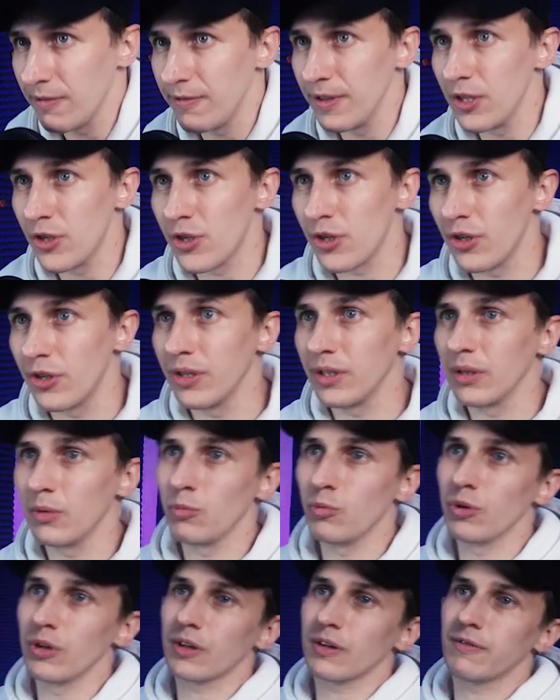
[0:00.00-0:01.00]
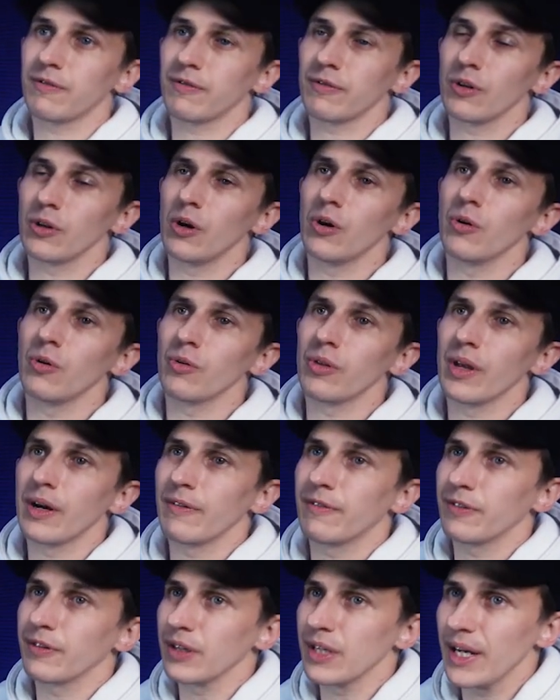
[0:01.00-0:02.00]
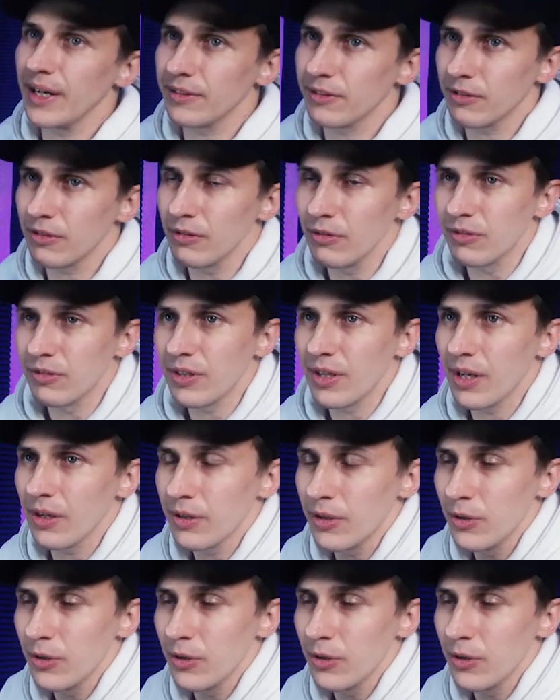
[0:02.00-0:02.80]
feature in the workflow that I forgot to tell